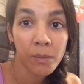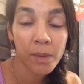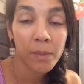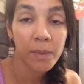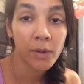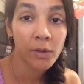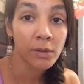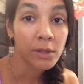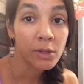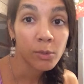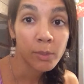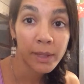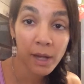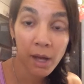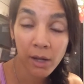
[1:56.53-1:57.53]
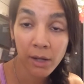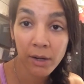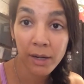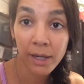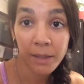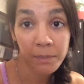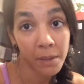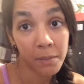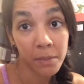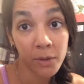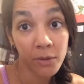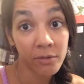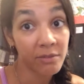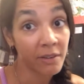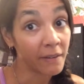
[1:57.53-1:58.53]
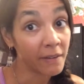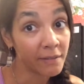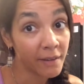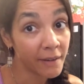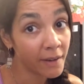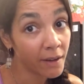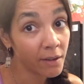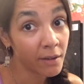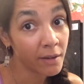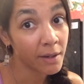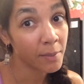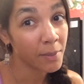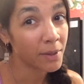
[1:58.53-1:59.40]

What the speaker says: maybe you're a little bit hungry, maybe you're very, very hungry,